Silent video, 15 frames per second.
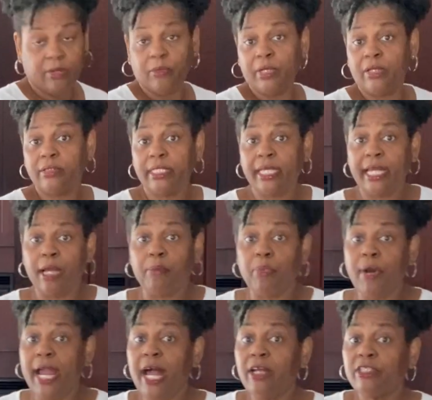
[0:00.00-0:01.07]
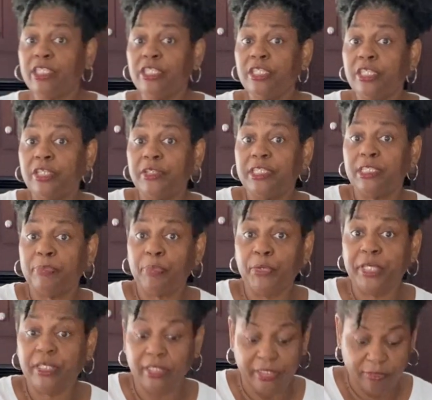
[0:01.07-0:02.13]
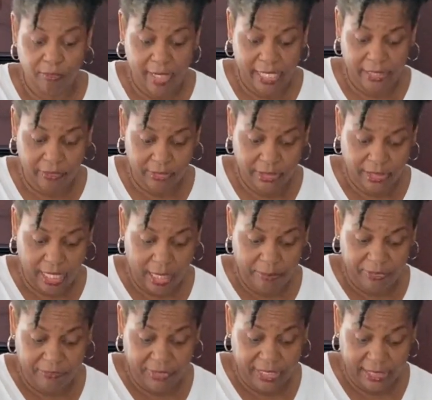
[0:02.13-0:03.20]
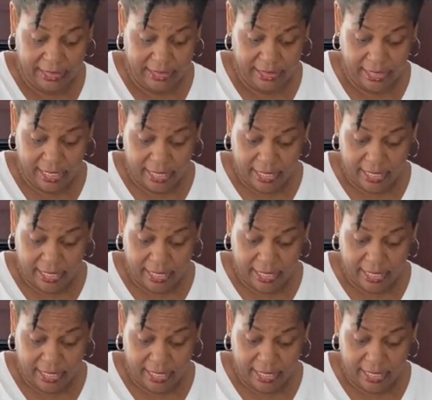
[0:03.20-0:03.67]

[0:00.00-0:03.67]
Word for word: We're gonna take our brown sugar and sprinkle it right on top of this